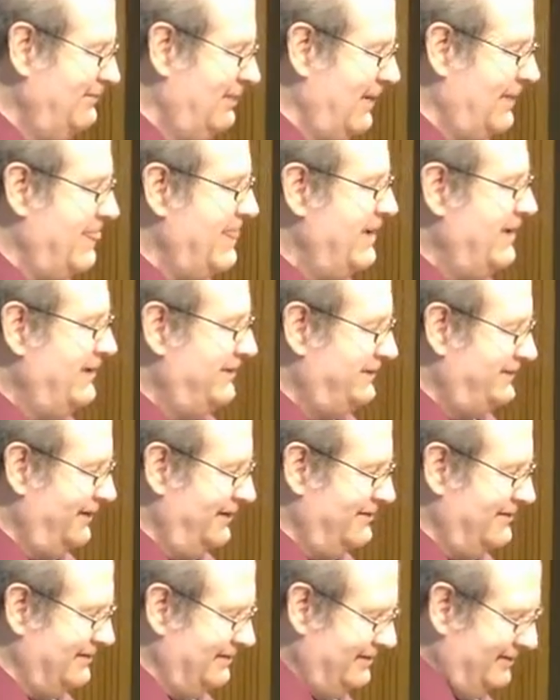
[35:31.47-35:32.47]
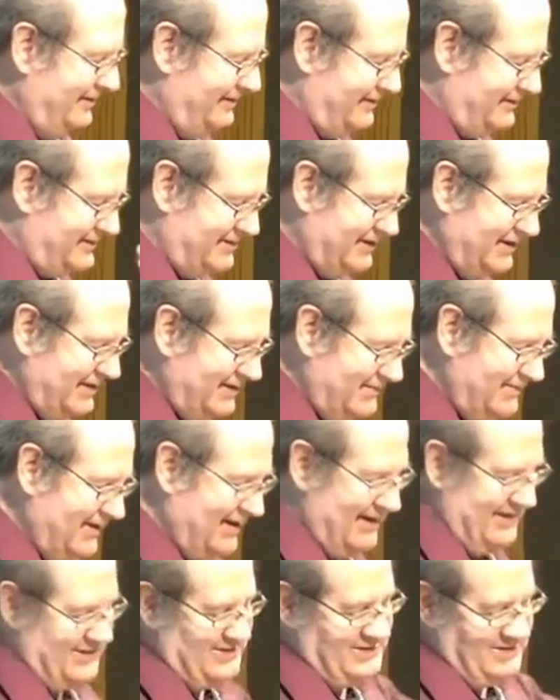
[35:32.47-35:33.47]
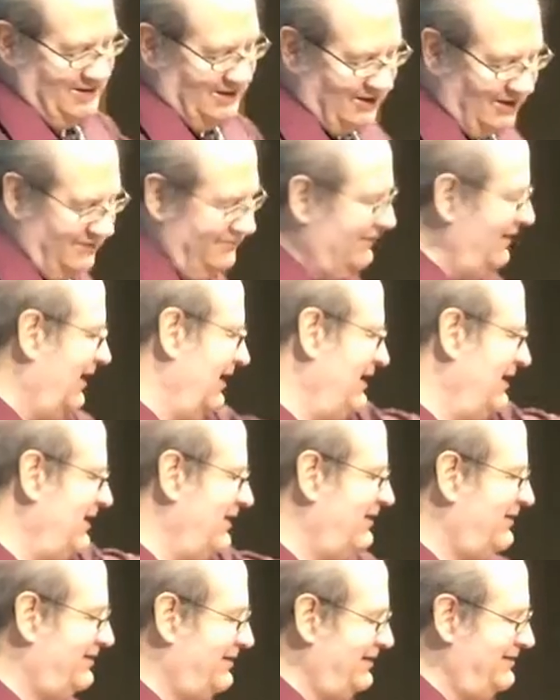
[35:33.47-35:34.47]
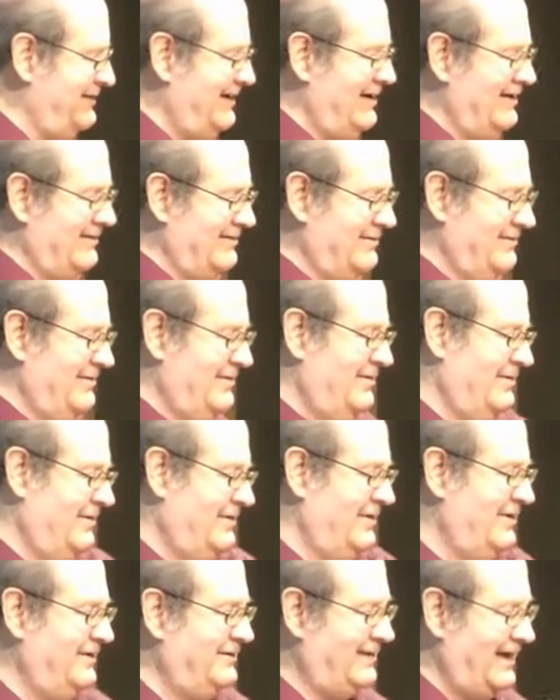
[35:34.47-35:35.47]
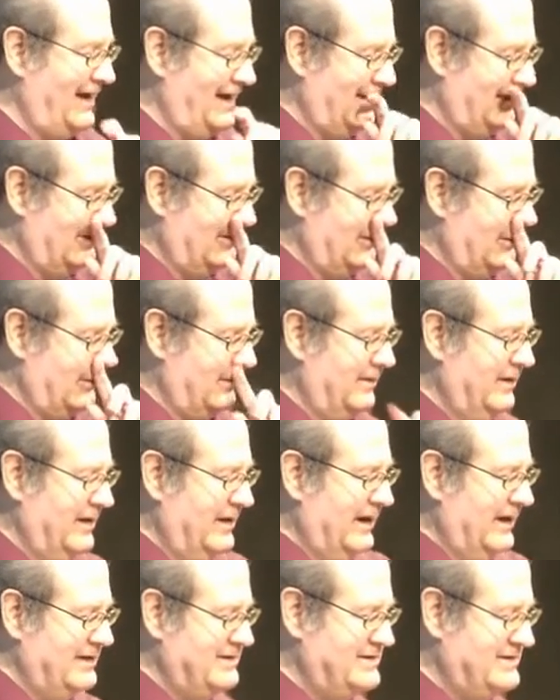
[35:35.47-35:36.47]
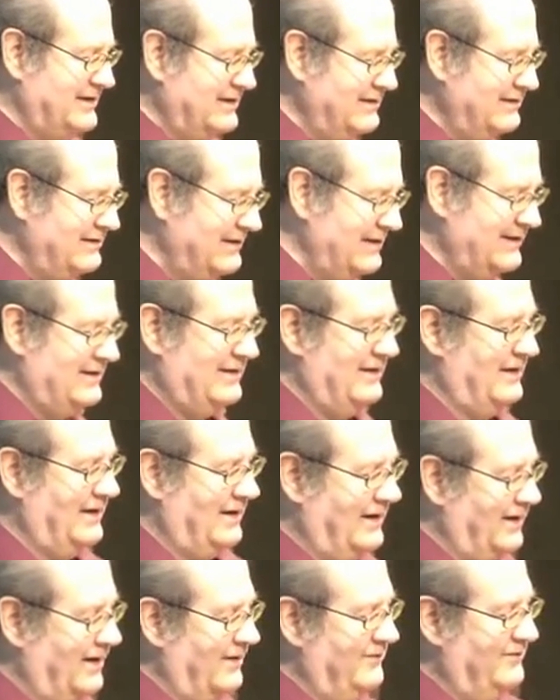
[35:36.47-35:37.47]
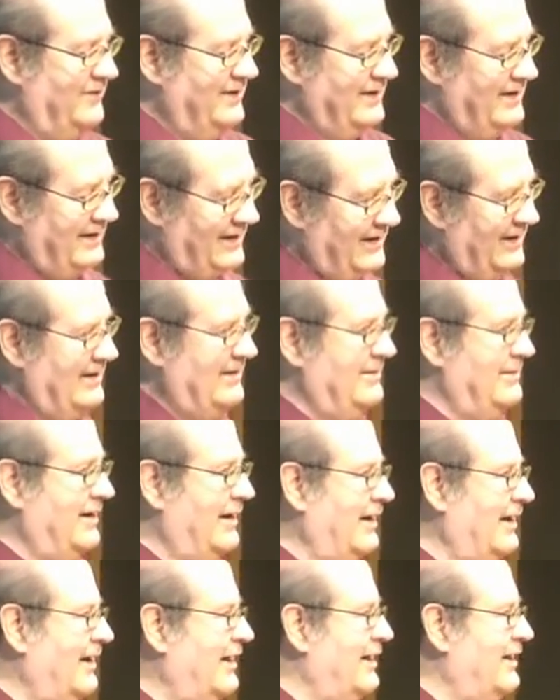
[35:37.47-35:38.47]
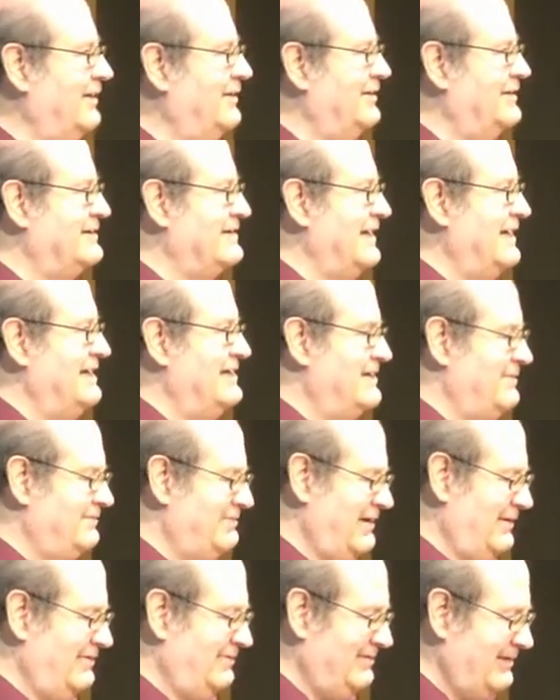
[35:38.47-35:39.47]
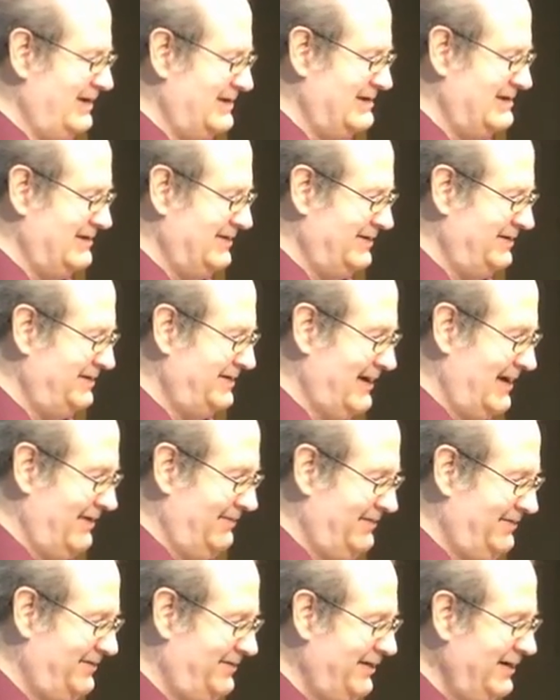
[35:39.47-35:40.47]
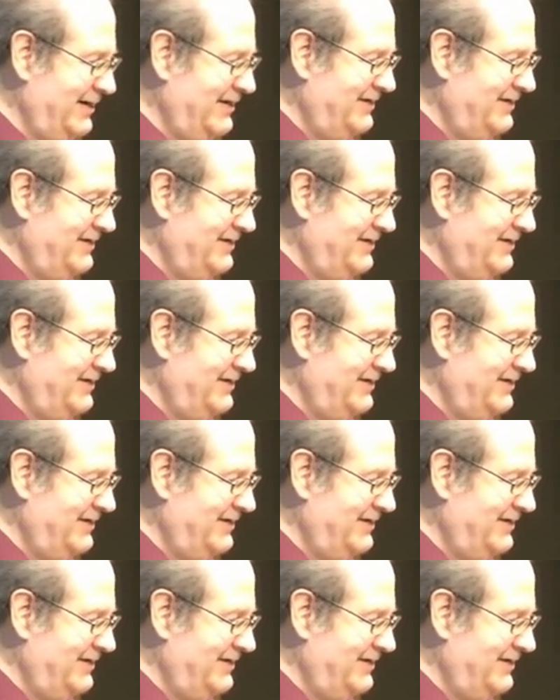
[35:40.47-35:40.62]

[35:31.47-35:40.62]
But so there is too much of, I use this algorithm, I use that algorithm, and too little of, here are the data preparation steps.